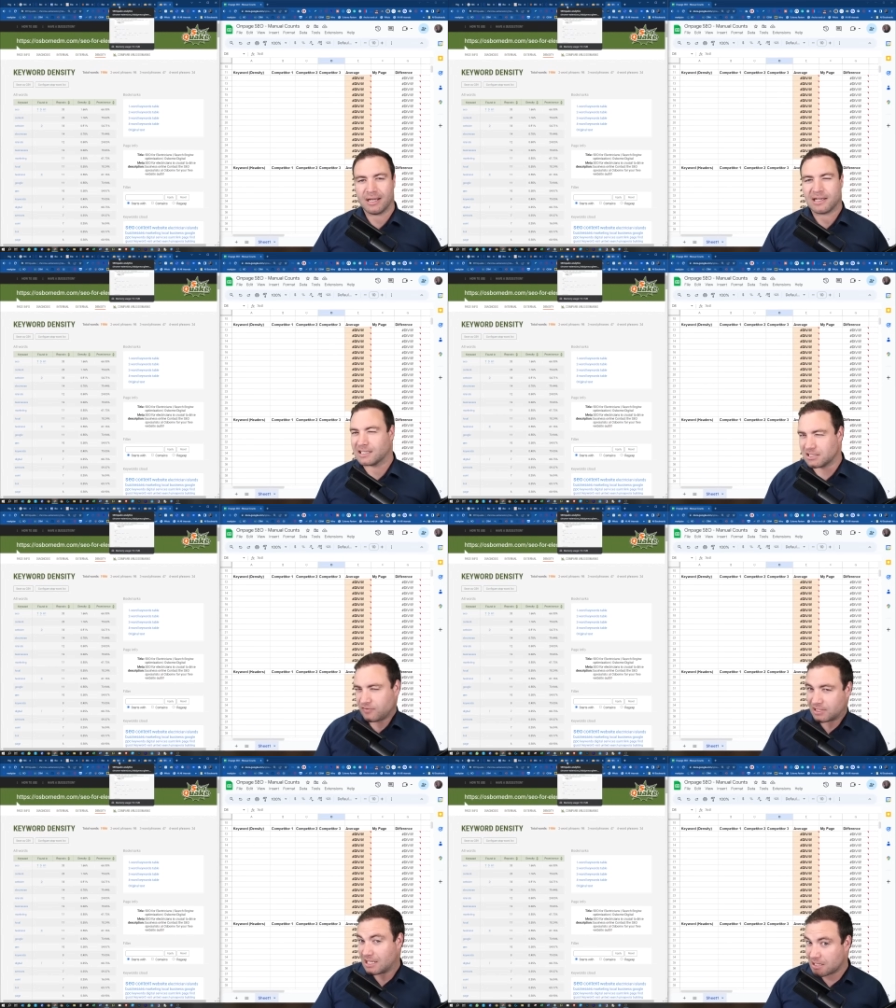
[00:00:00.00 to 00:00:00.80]
Because if you
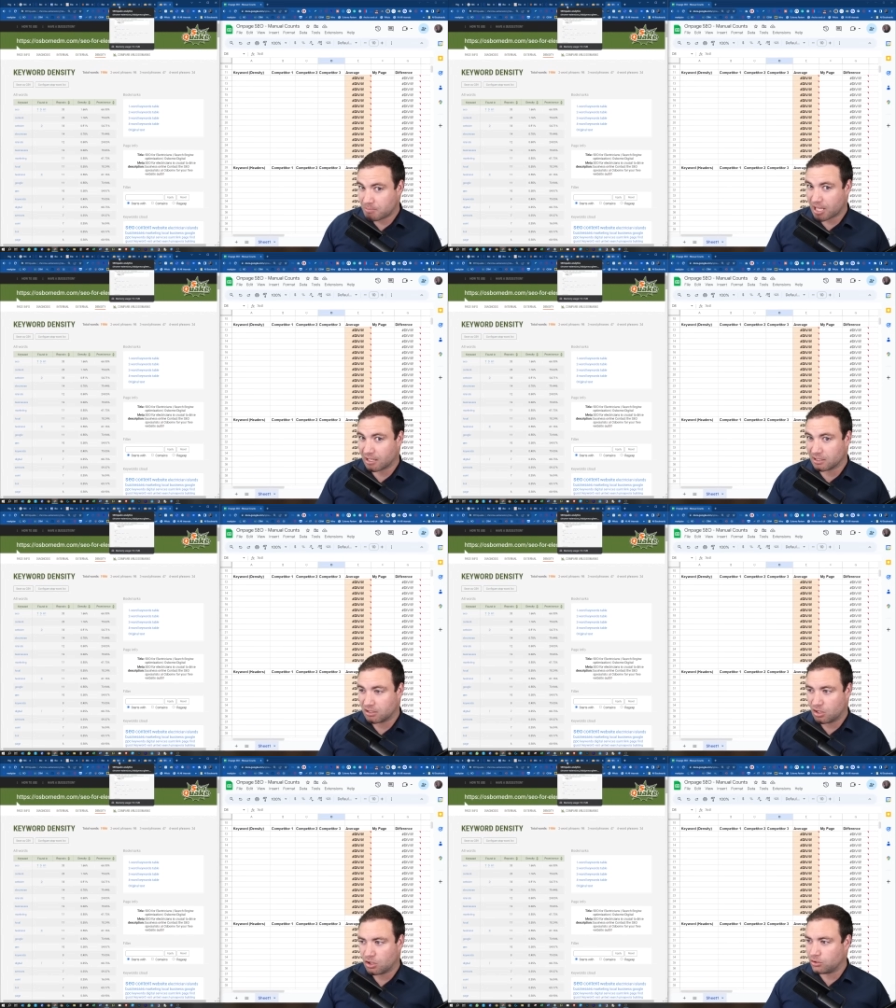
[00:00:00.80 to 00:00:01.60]
think about it,
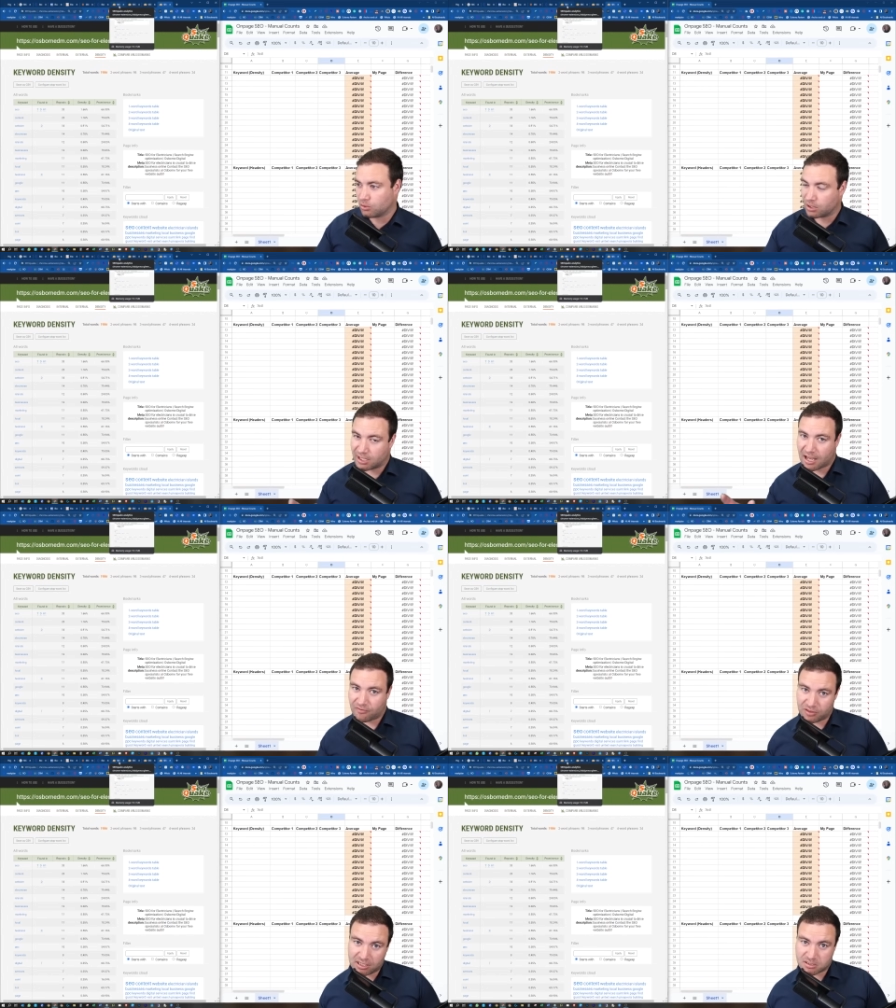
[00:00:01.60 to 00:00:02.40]
you're going to have
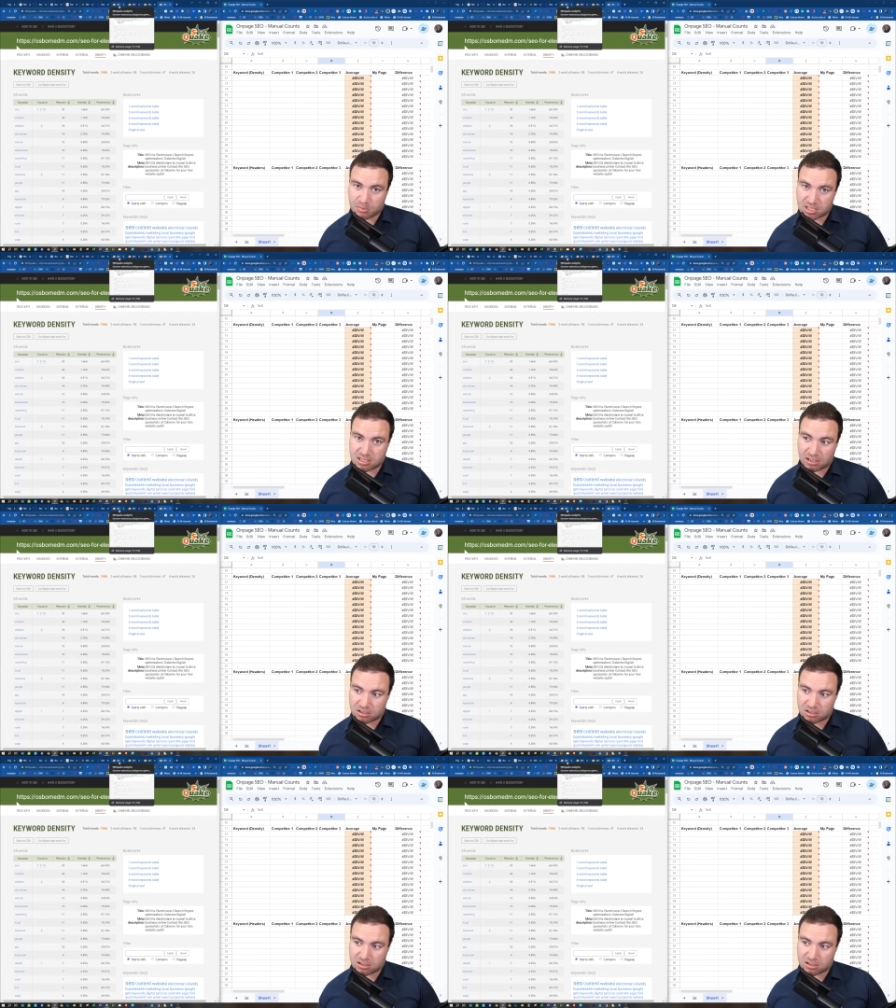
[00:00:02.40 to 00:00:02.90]
things missing.